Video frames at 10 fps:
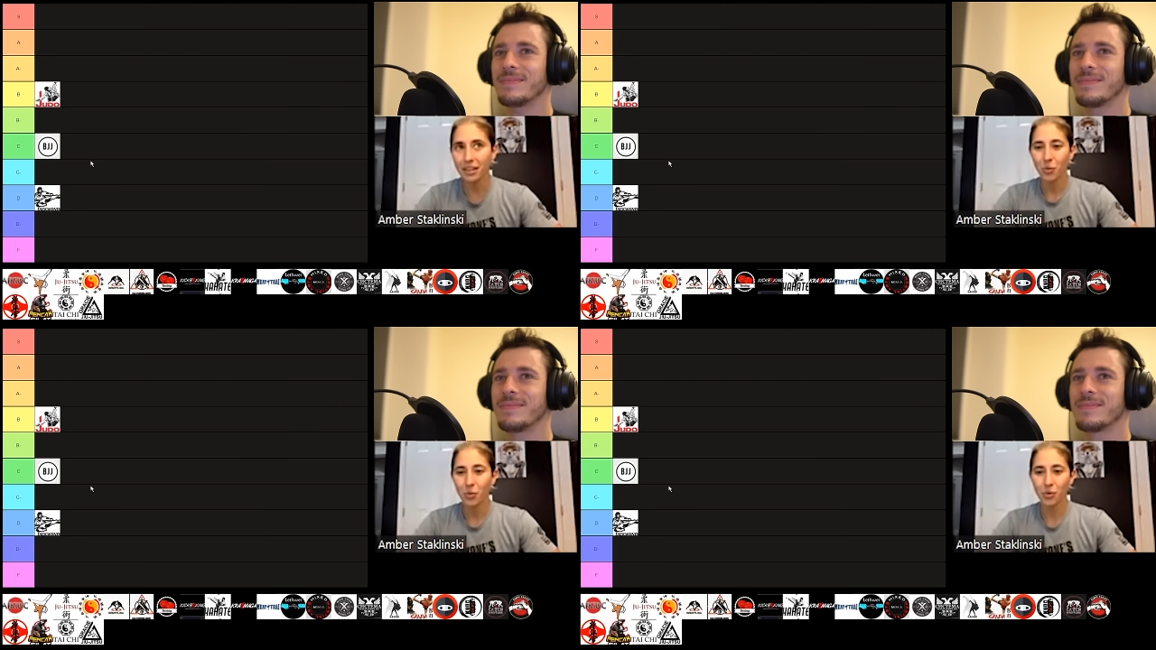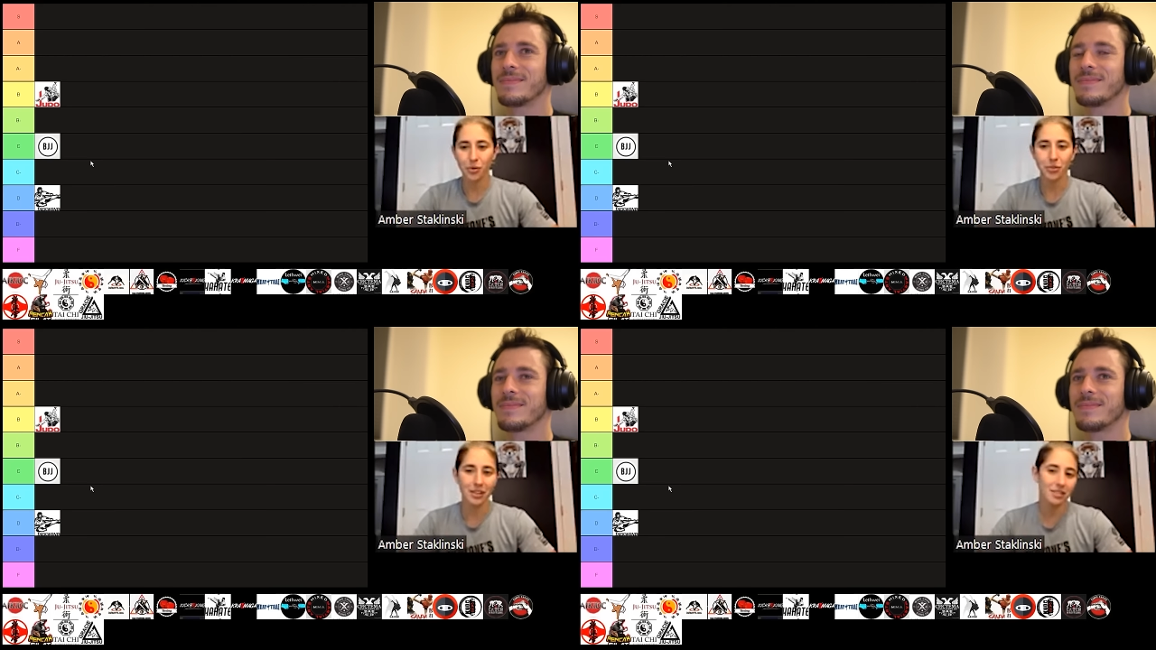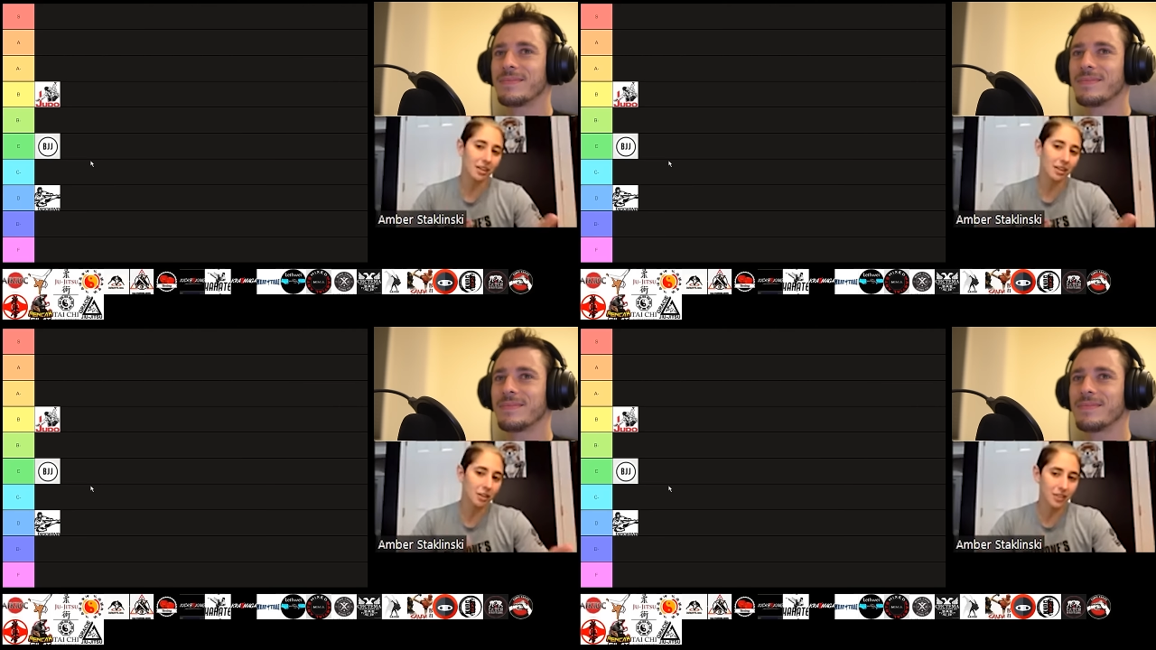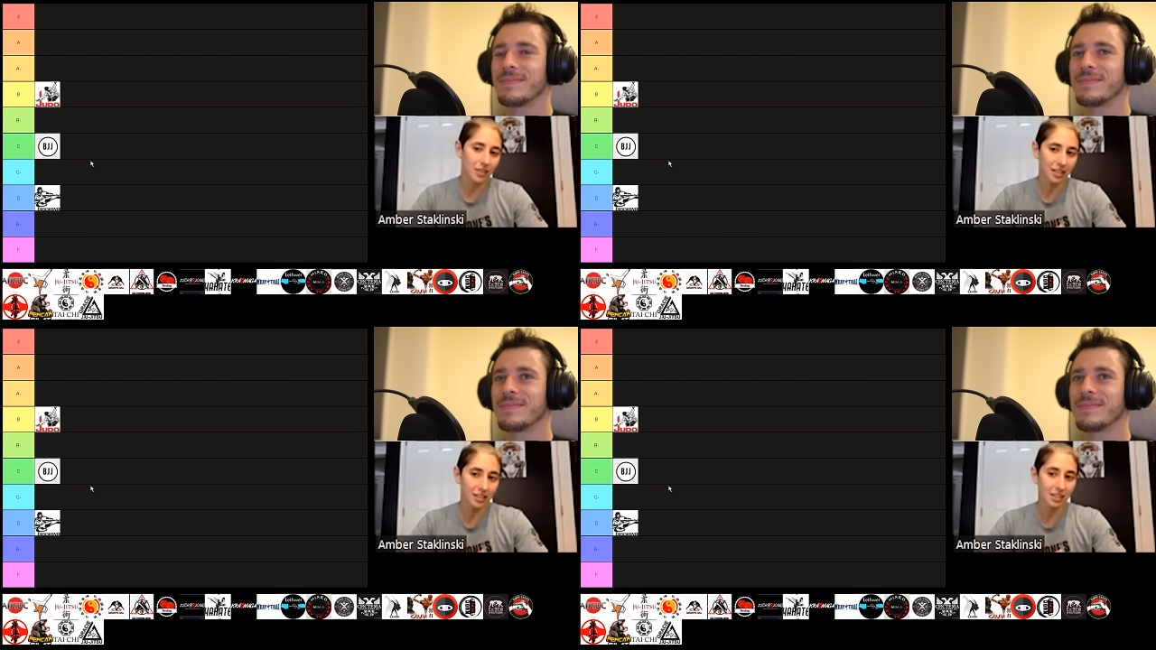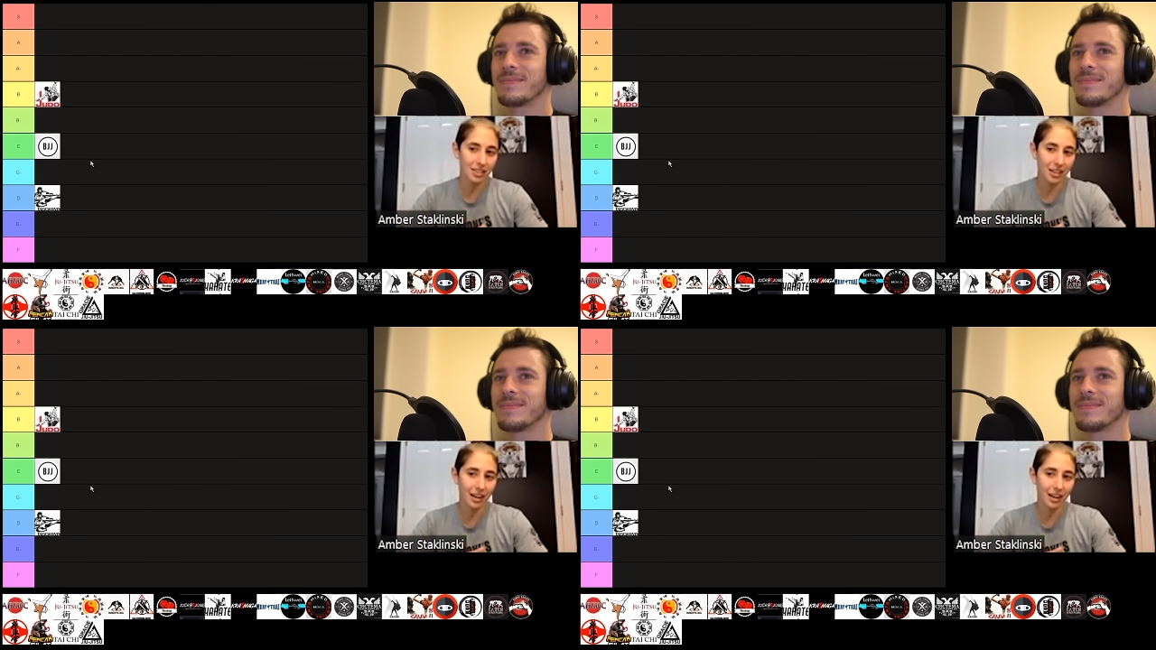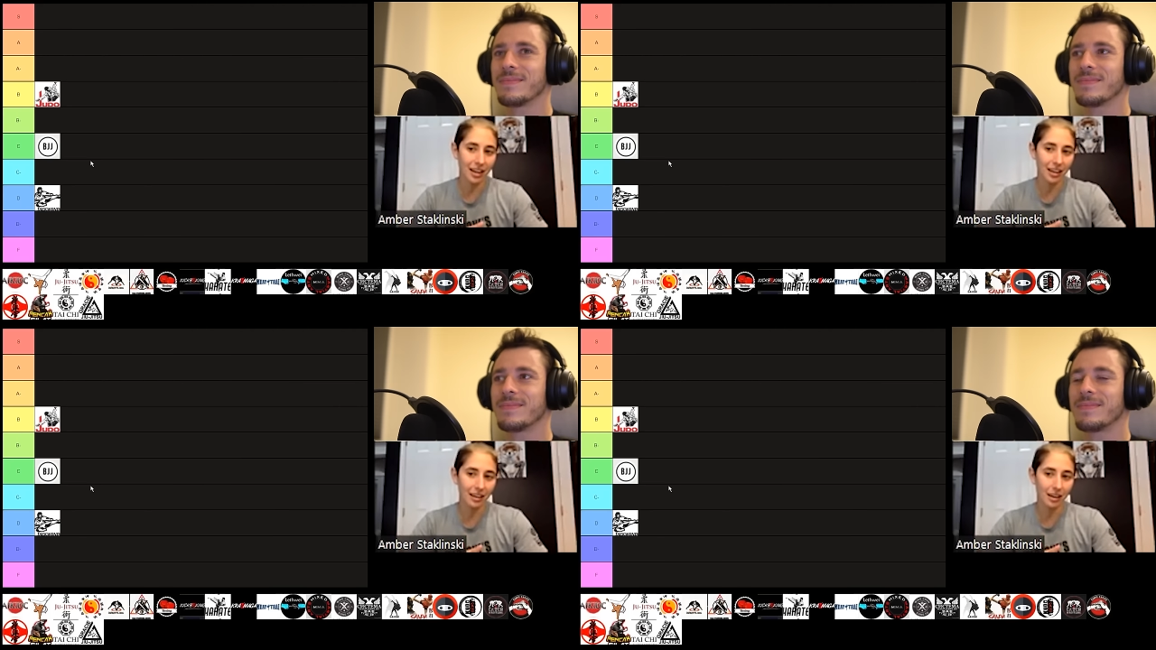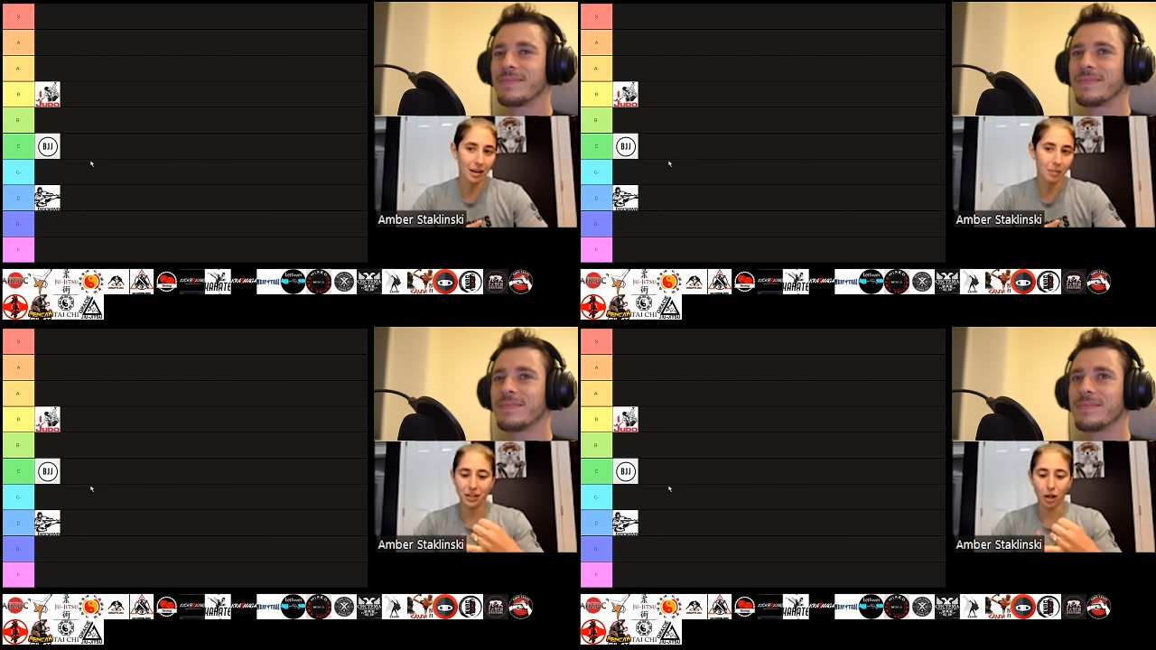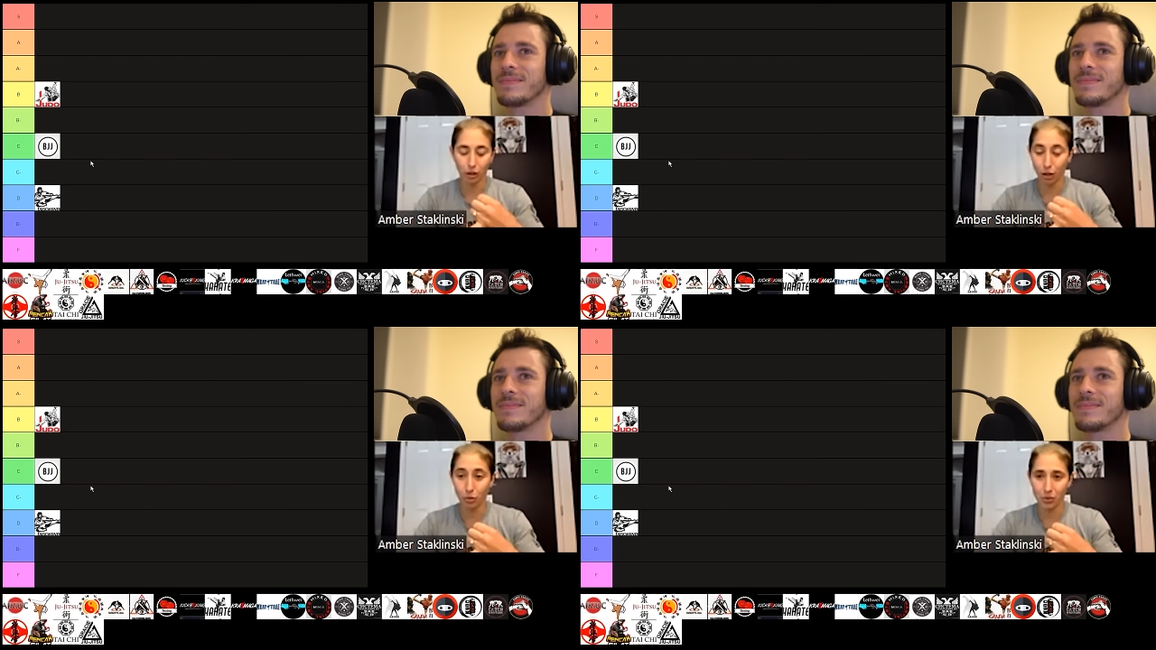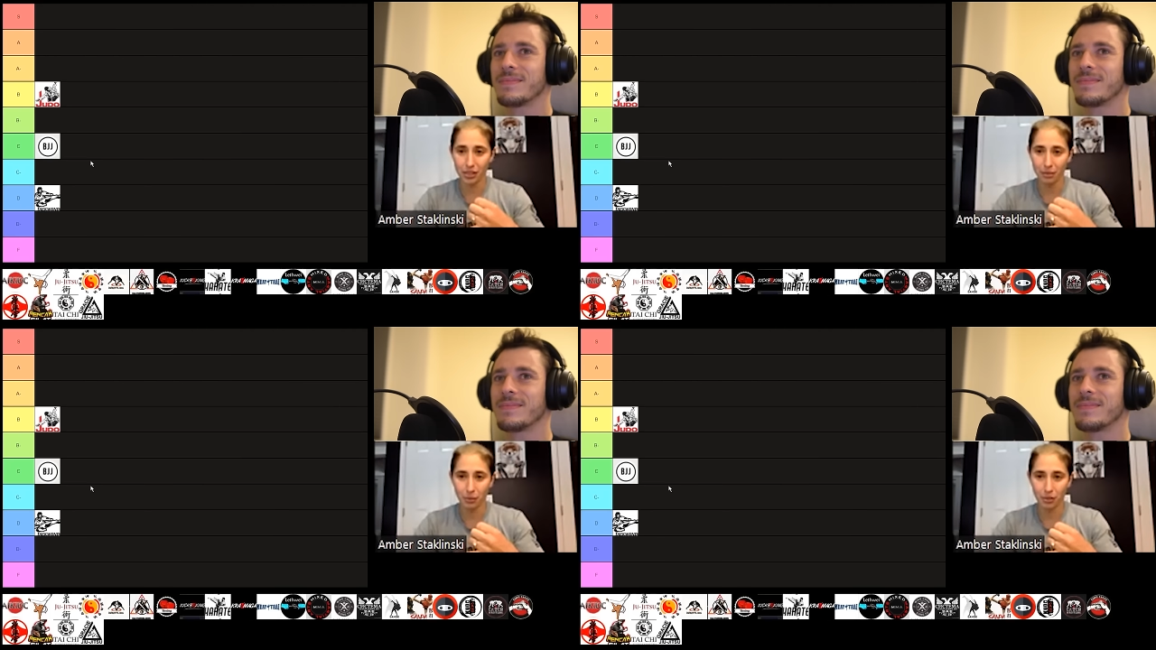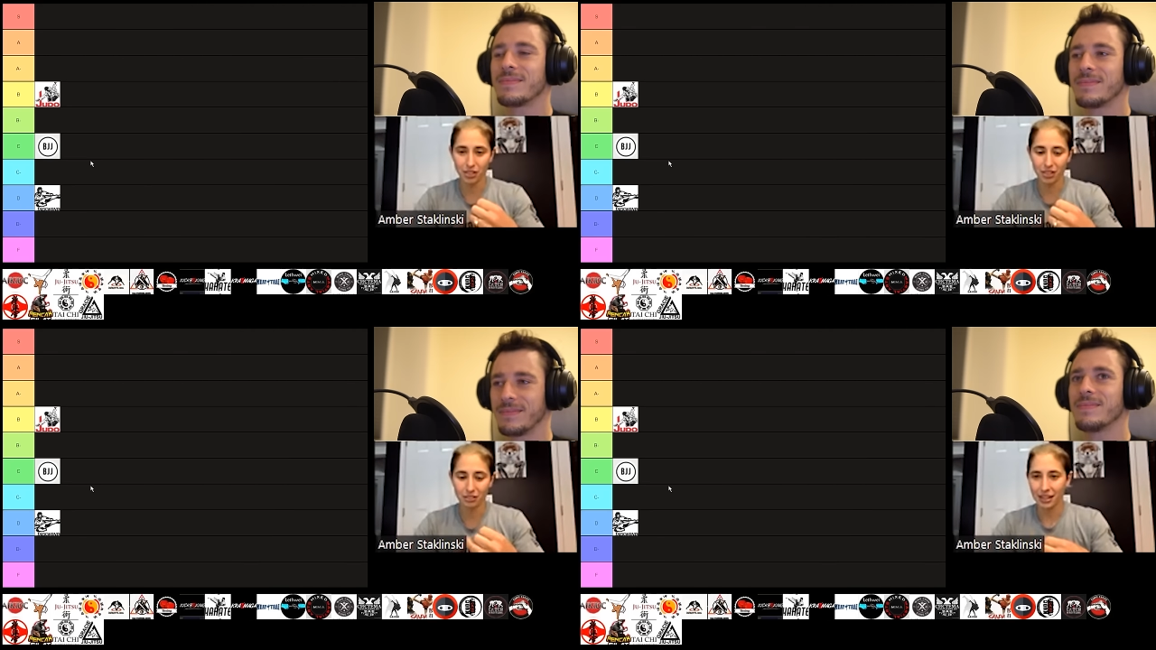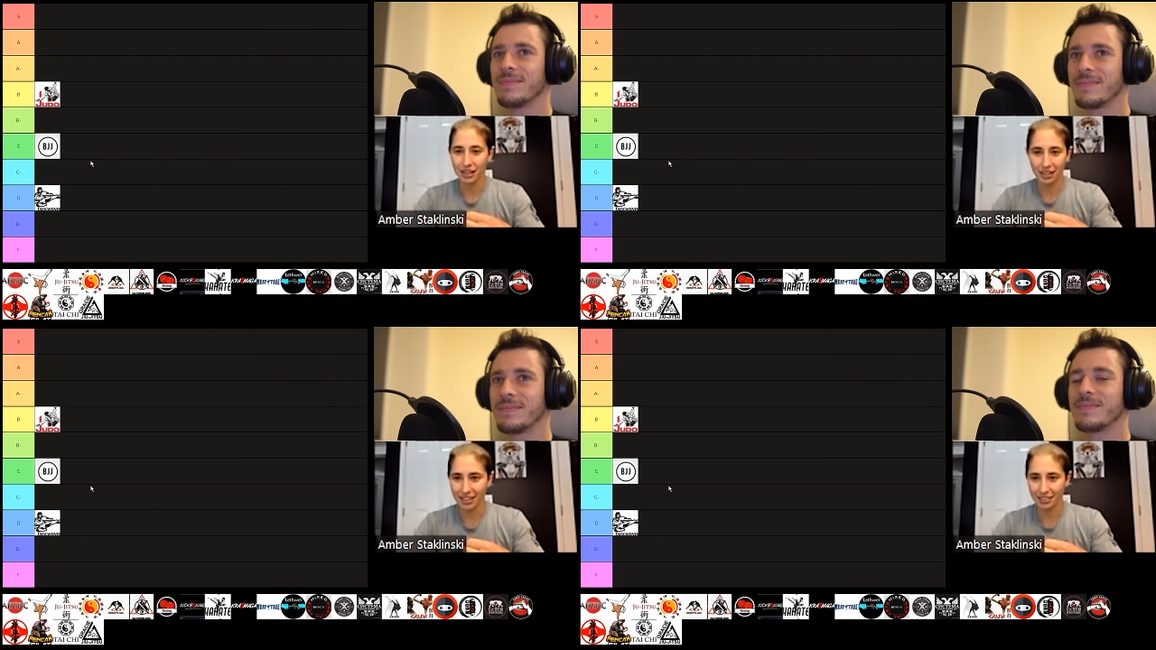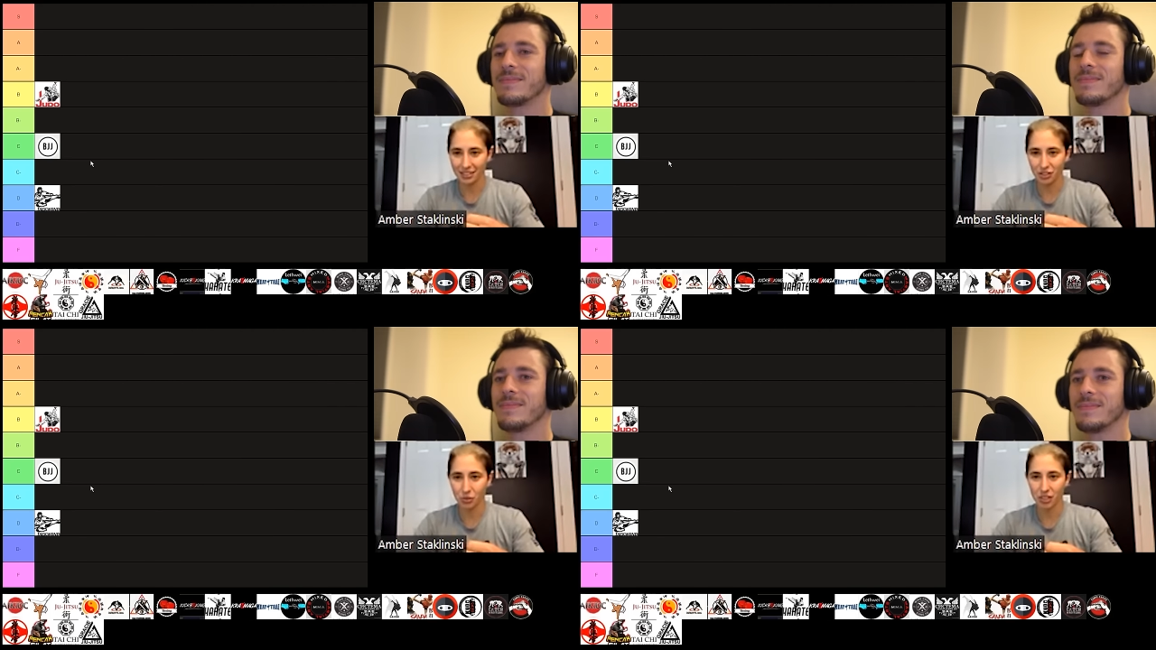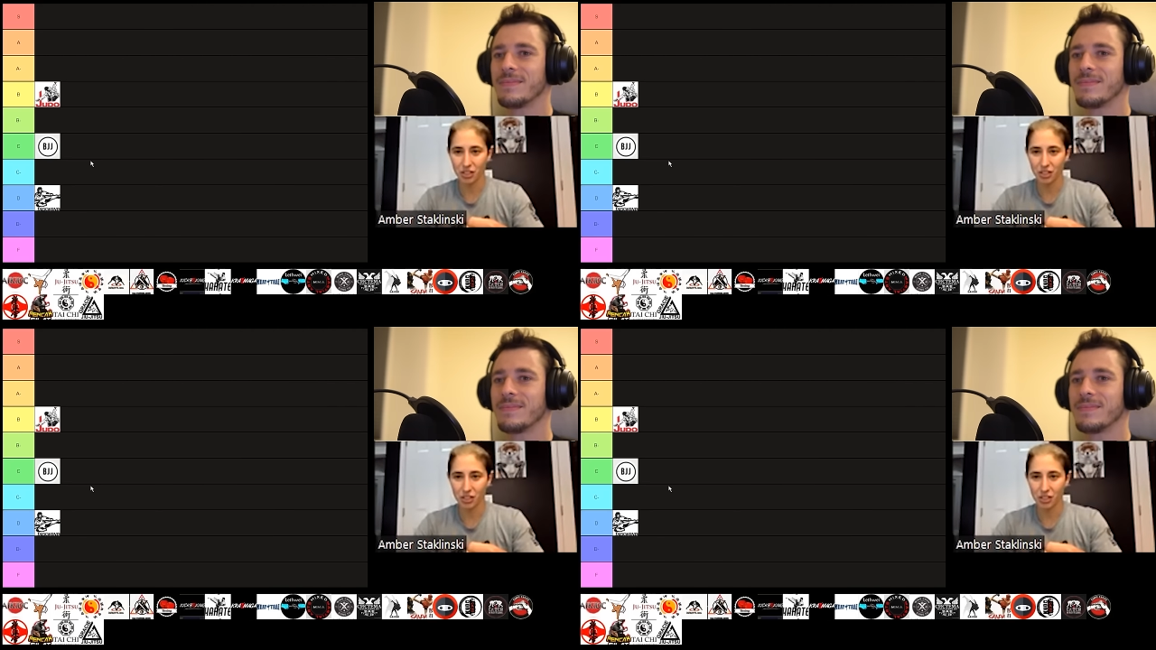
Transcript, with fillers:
Speaker 1: were there things I could have done to not end up alone with that person in that situation?